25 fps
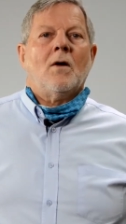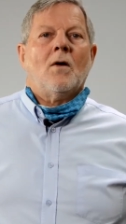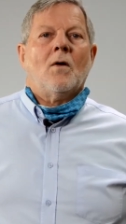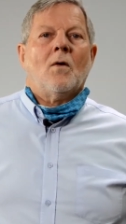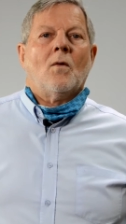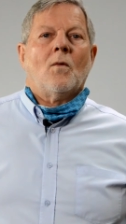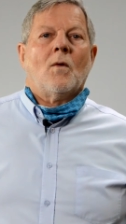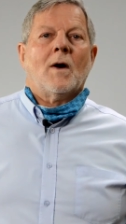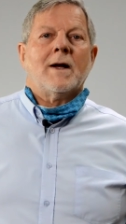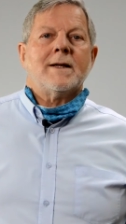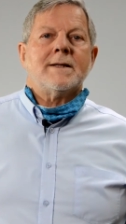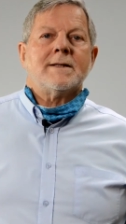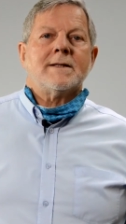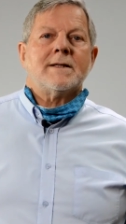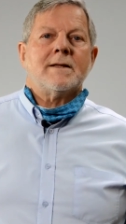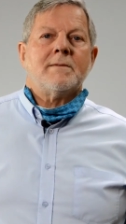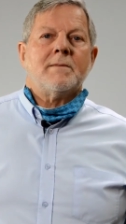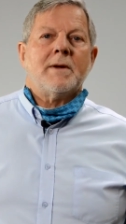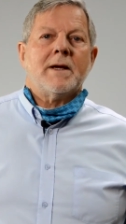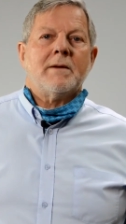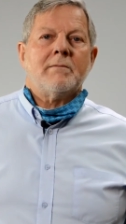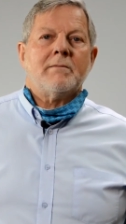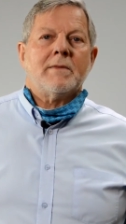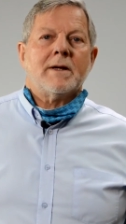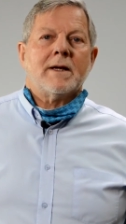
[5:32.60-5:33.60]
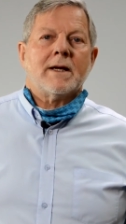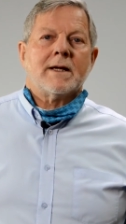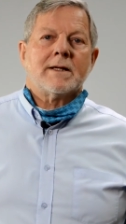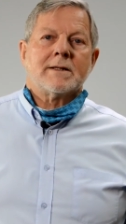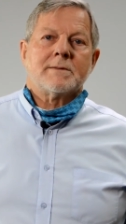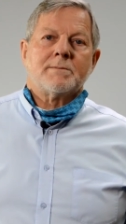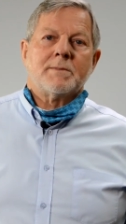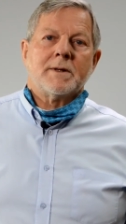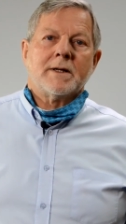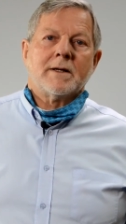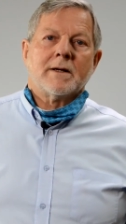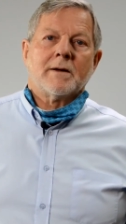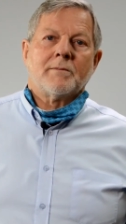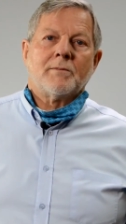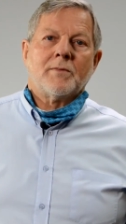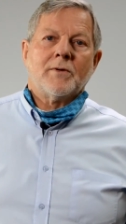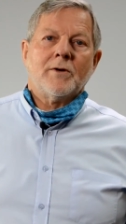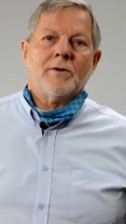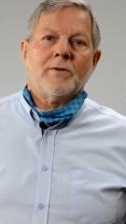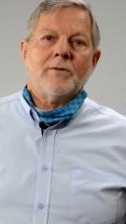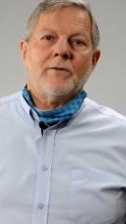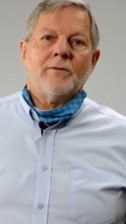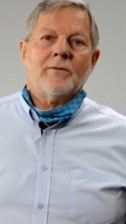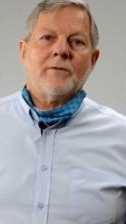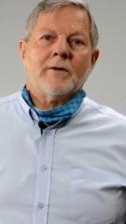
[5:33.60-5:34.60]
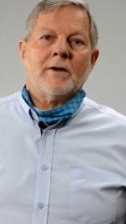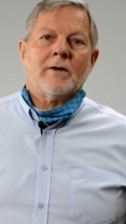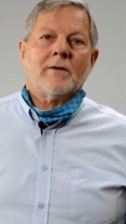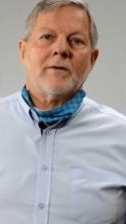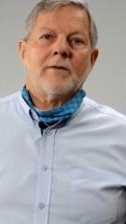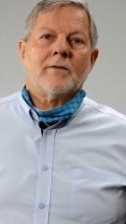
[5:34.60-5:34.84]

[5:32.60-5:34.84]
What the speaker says: Once the member has been approved